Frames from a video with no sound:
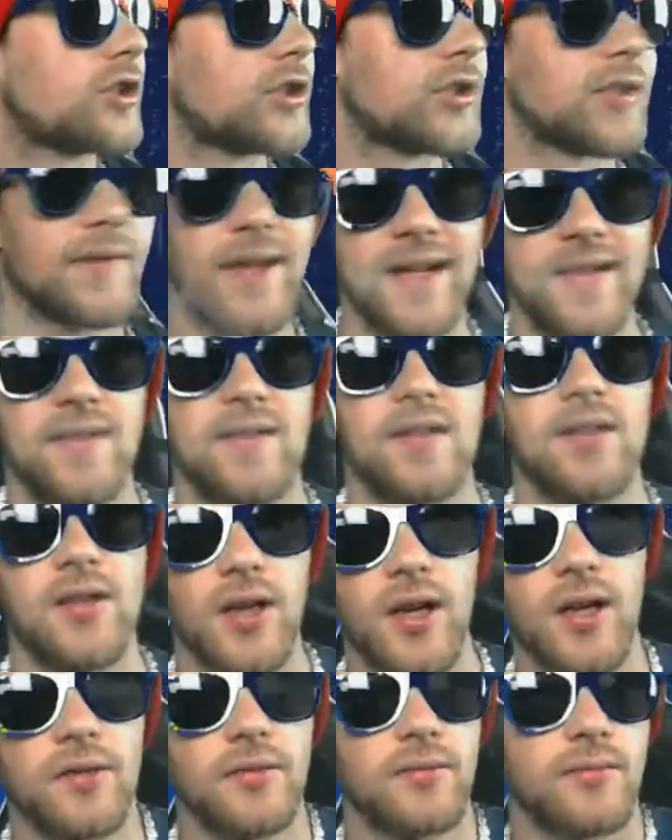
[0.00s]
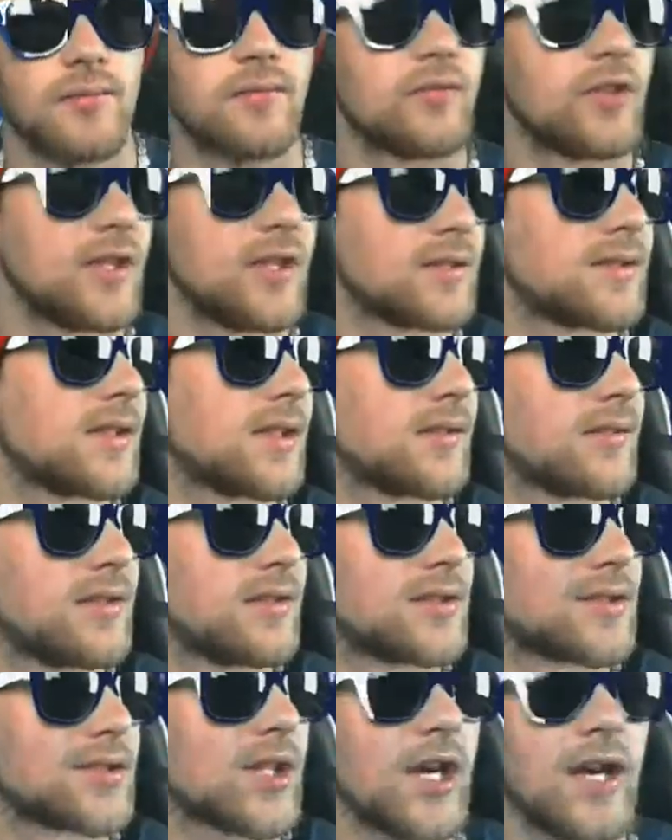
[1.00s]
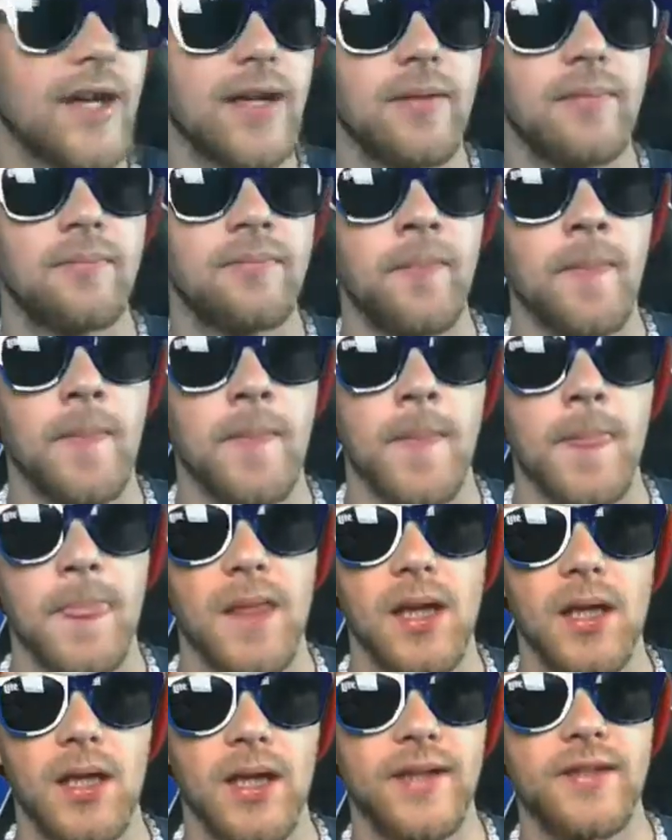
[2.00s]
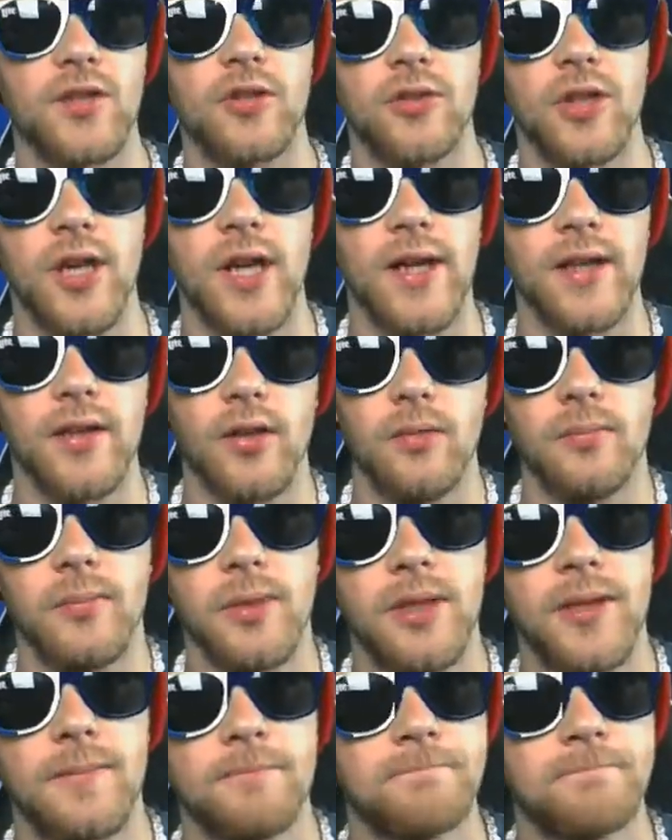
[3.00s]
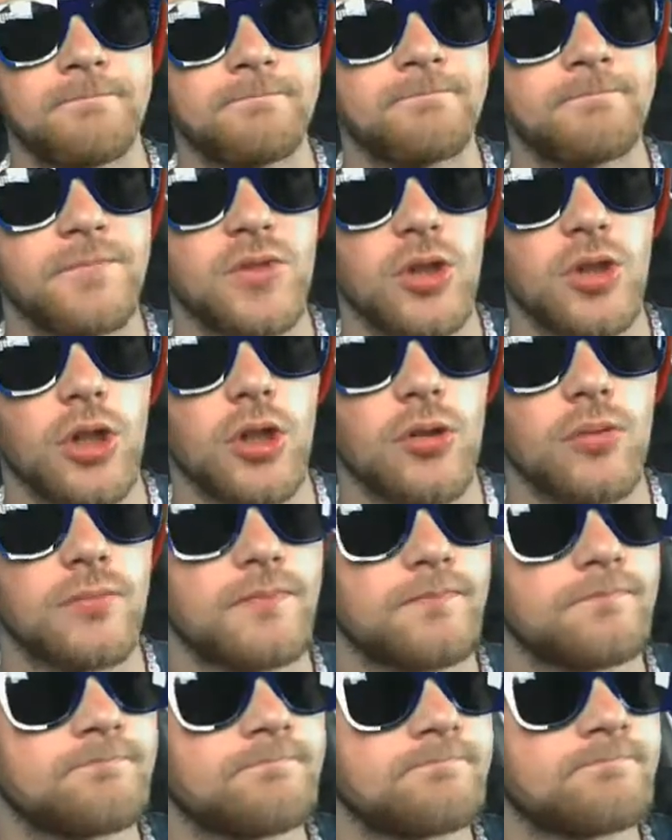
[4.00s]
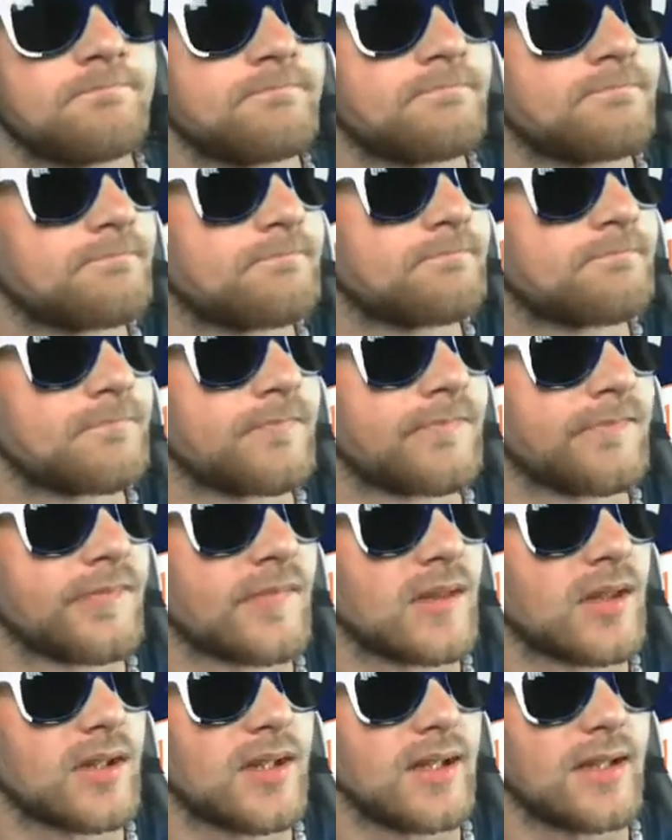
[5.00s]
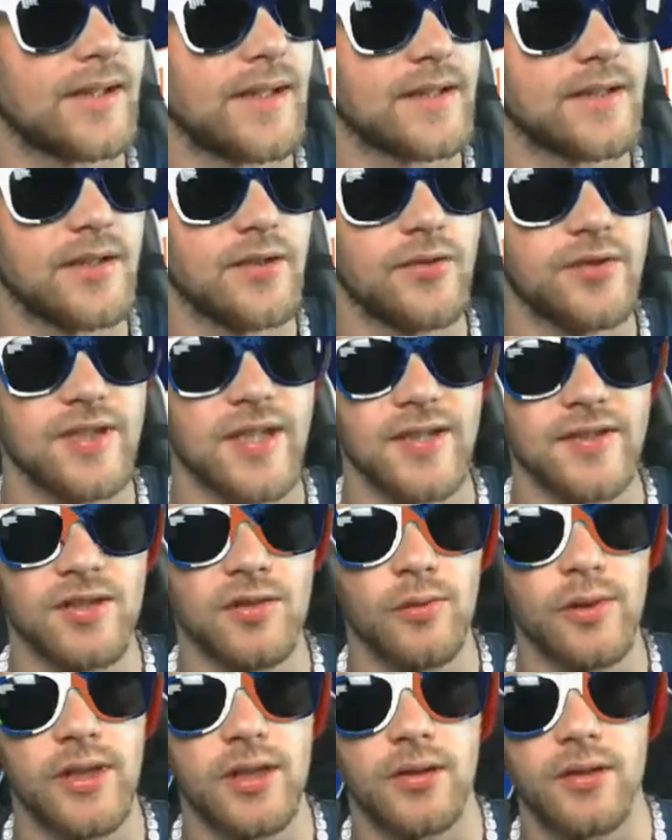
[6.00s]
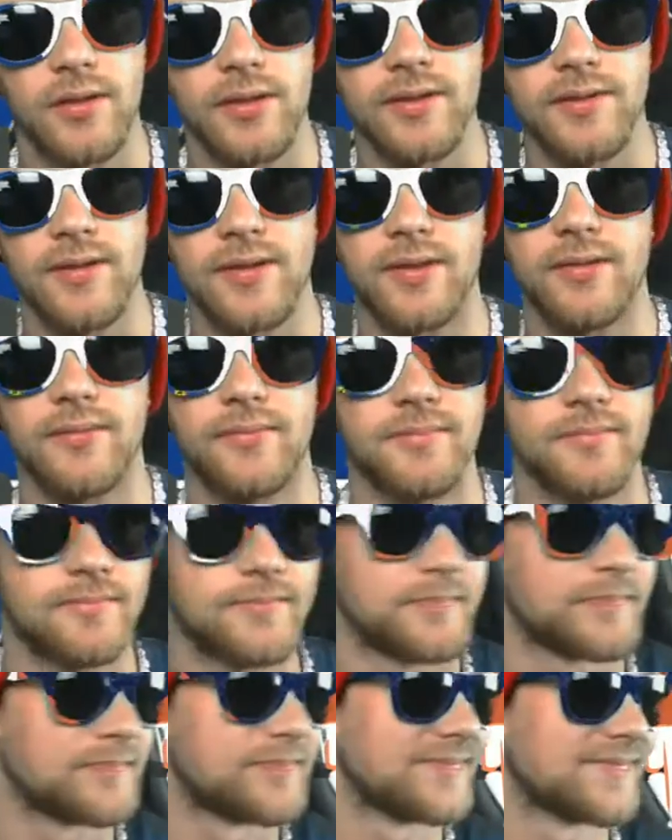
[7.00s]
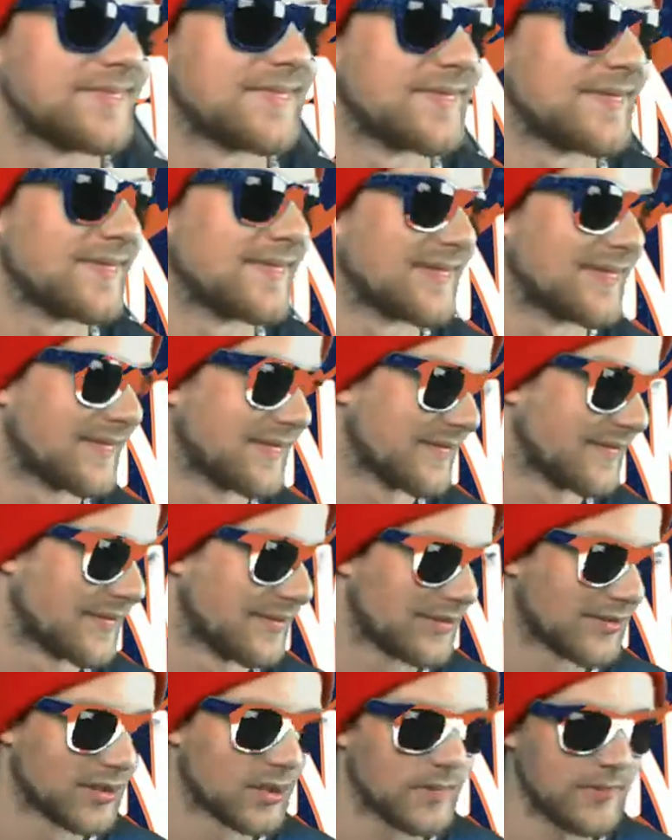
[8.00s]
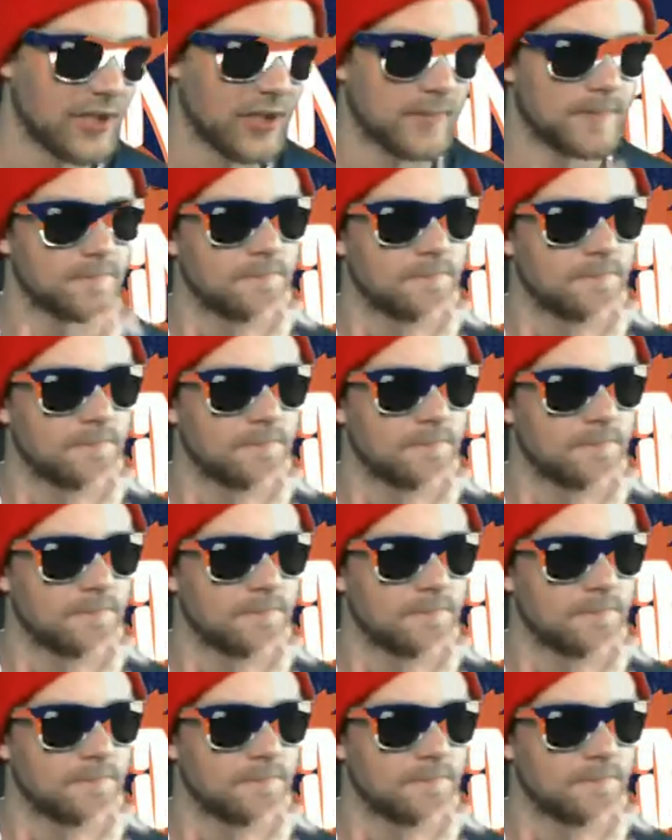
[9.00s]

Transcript: That's the dog right there. He's crying. They like to cry a little bit, you know. They like to use that squeaker in there. Come here.